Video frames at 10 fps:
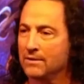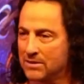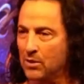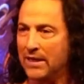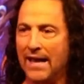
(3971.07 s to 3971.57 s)

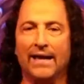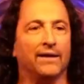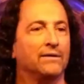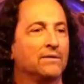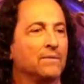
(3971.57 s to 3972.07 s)
It's
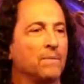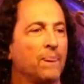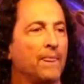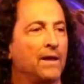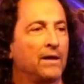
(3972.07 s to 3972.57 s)
okay.
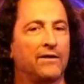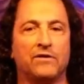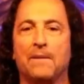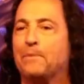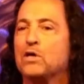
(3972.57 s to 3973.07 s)
If
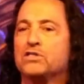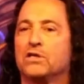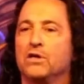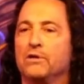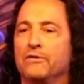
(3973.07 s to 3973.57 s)
they
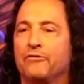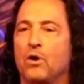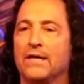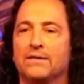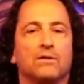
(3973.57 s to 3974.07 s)
persecute you for it,